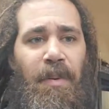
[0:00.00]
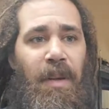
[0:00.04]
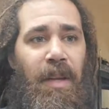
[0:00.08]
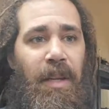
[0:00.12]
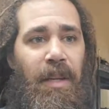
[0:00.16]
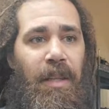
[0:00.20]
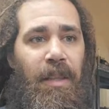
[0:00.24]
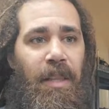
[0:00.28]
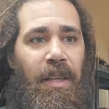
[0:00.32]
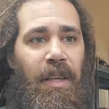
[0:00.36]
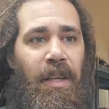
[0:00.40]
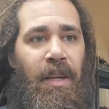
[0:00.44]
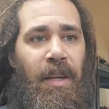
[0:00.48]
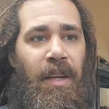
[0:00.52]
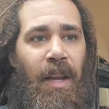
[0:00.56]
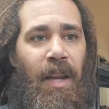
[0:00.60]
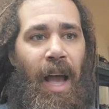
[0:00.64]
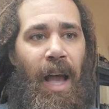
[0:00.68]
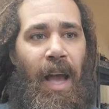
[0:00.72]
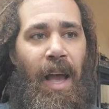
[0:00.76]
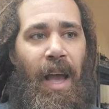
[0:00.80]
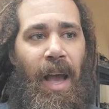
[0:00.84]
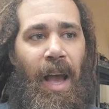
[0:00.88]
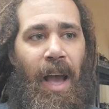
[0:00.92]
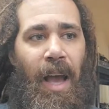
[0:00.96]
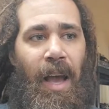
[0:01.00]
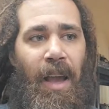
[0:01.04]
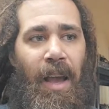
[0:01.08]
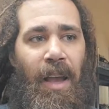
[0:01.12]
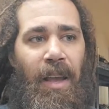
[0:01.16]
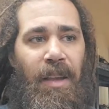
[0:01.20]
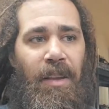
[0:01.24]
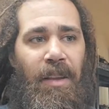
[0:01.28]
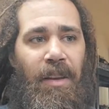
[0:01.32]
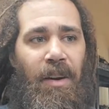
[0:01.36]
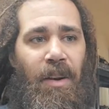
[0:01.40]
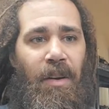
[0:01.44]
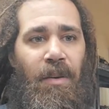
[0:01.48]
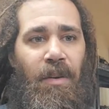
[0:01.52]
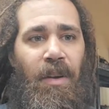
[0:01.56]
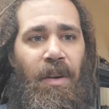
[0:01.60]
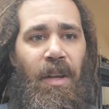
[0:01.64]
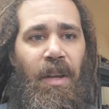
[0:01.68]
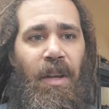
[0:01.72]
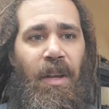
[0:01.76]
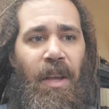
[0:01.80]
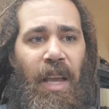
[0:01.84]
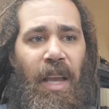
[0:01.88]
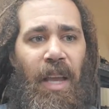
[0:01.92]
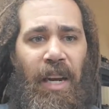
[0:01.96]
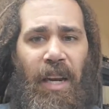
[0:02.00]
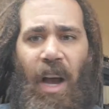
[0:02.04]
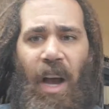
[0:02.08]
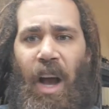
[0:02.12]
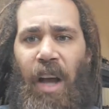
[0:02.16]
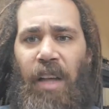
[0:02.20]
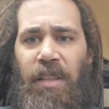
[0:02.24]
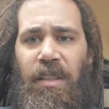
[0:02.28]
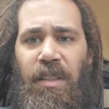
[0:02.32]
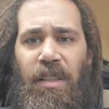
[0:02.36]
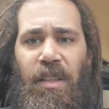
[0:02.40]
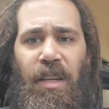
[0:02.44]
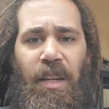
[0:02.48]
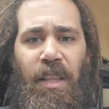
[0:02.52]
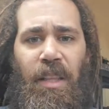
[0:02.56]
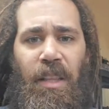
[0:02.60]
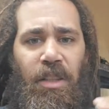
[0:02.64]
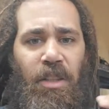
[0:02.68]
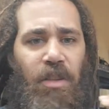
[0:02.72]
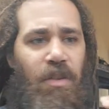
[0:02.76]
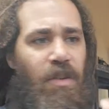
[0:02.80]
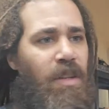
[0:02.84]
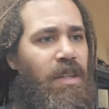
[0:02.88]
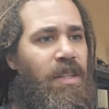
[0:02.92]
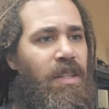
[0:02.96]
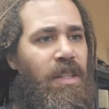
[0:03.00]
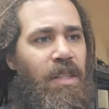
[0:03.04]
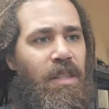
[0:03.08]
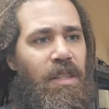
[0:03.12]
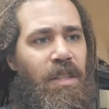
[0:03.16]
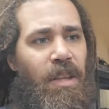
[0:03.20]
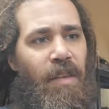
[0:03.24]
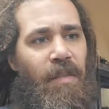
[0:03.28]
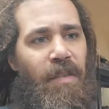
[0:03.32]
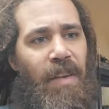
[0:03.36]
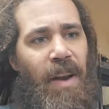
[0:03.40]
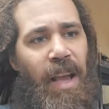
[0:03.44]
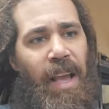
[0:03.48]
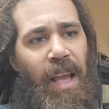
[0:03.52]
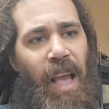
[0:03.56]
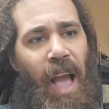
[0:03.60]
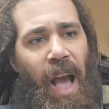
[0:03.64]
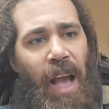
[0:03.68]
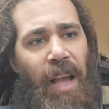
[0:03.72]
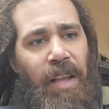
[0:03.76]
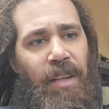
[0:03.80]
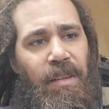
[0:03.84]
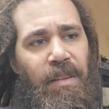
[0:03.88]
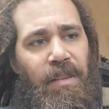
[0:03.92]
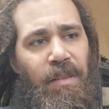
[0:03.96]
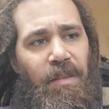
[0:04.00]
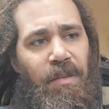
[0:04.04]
And then I you know, and hustling in the streets and stuff. And I